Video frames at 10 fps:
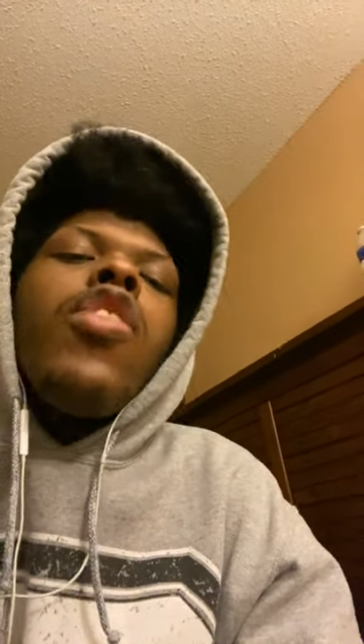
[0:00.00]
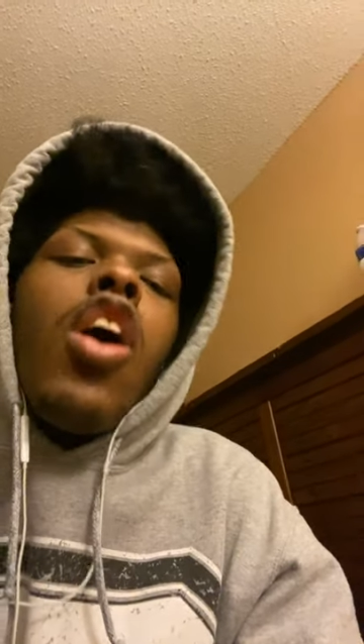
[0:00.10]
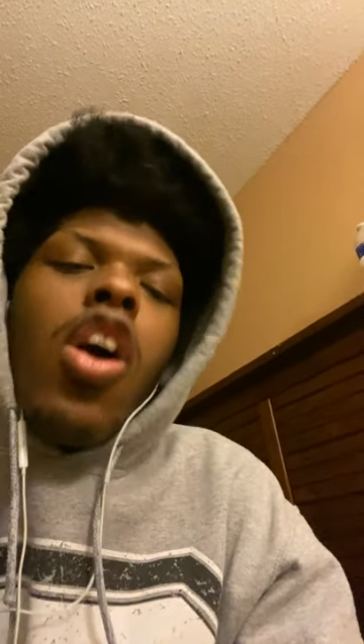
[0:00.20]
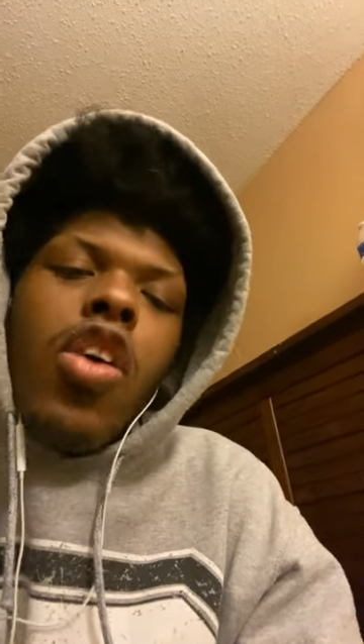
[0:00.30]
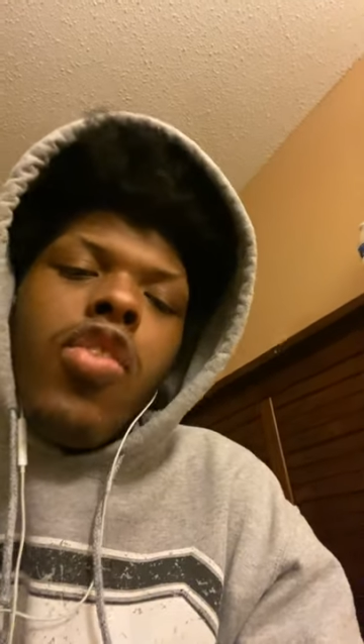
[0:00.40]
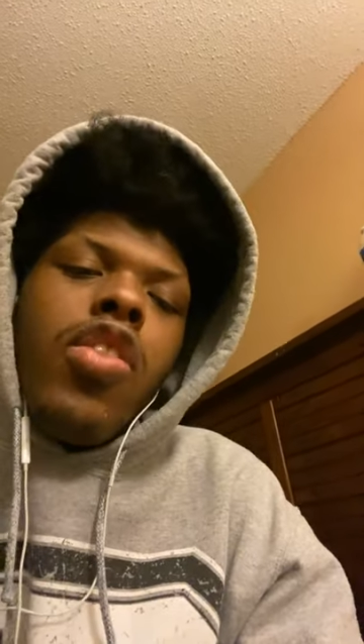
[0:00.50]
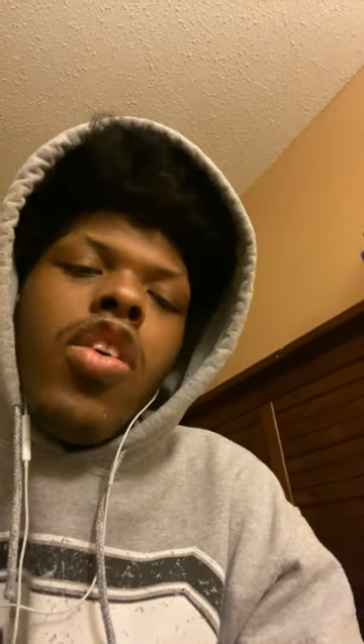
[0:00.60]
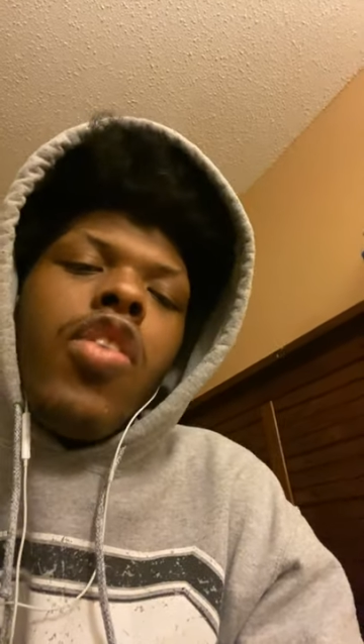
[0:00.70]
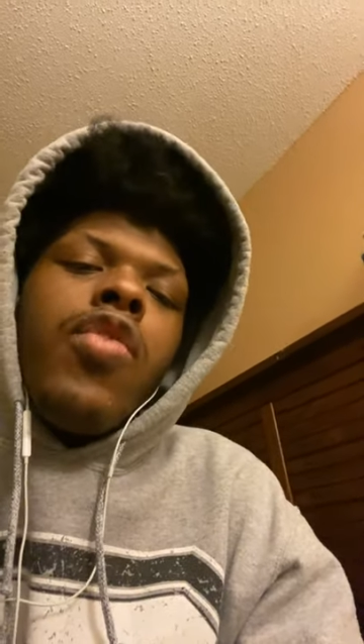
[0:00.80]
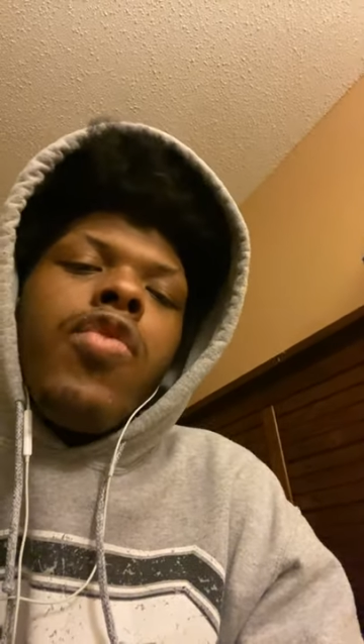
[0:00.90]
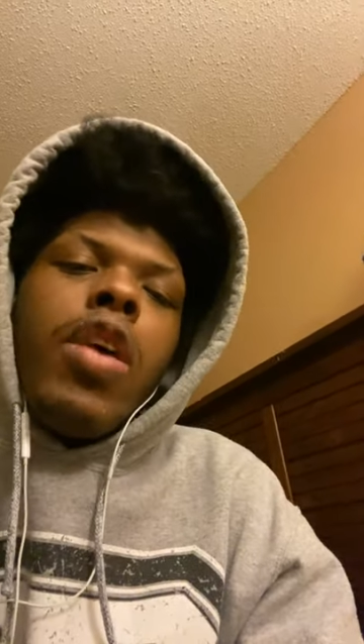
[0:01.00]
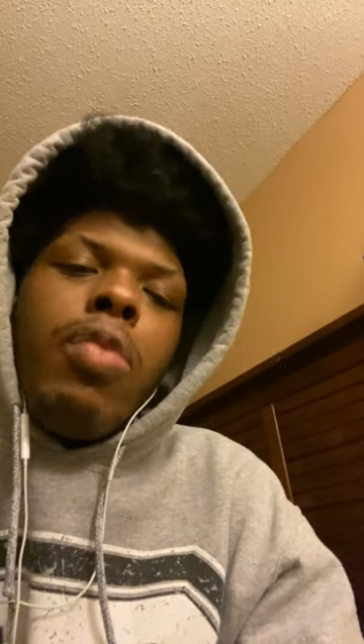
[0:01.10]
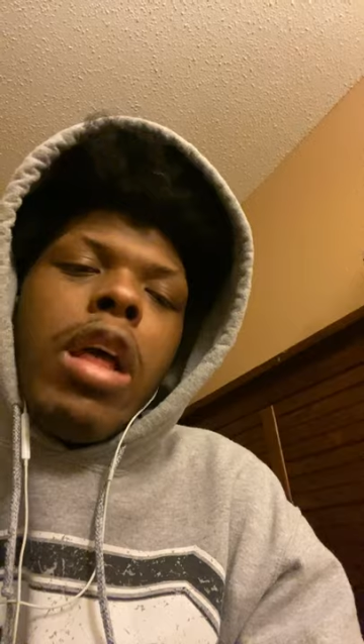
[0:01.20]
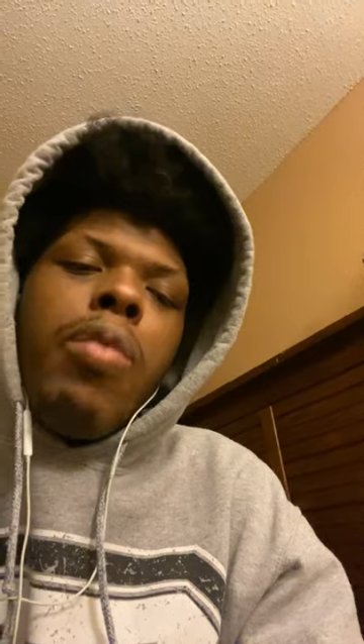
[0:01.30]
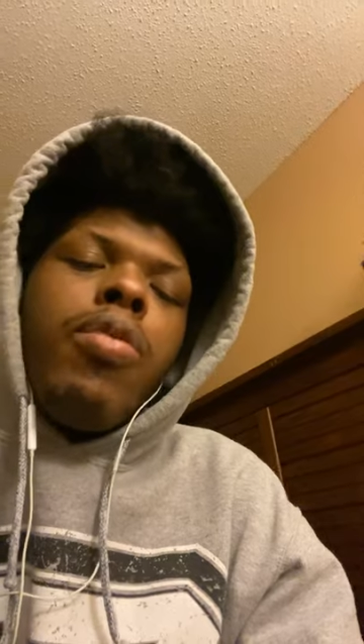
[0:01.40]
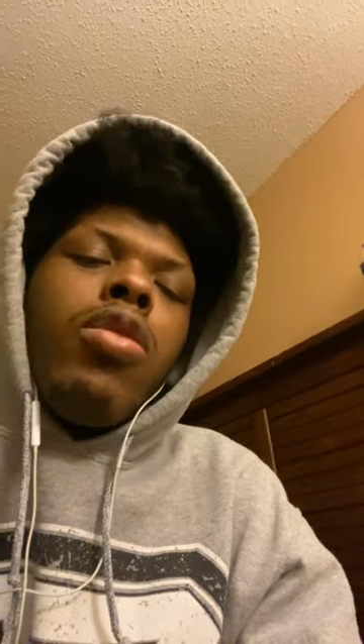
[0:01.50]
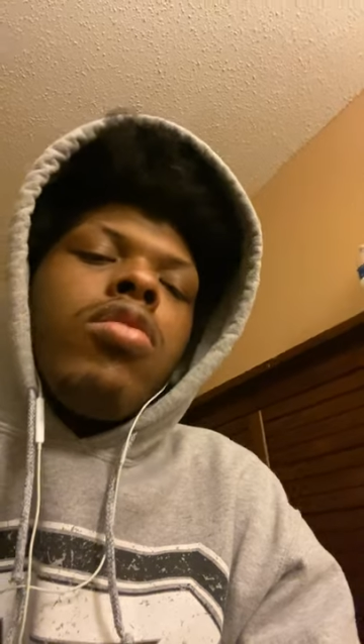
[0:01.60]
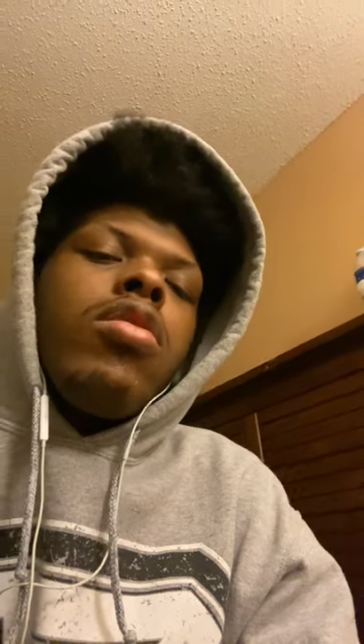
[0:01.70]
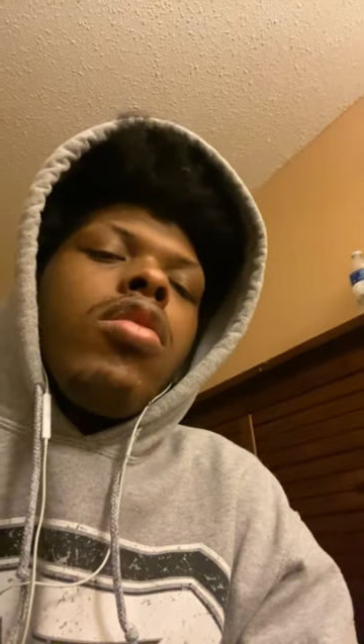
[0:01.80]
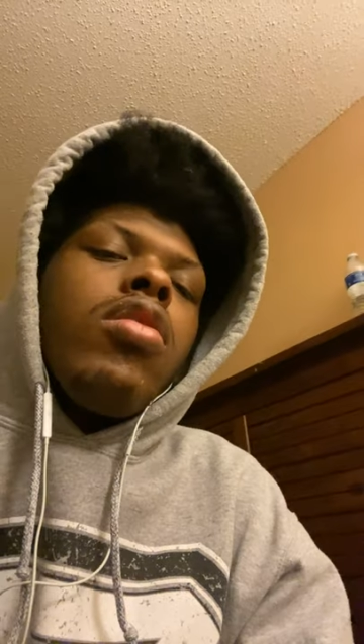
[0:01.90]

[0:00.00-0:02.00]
off from that person.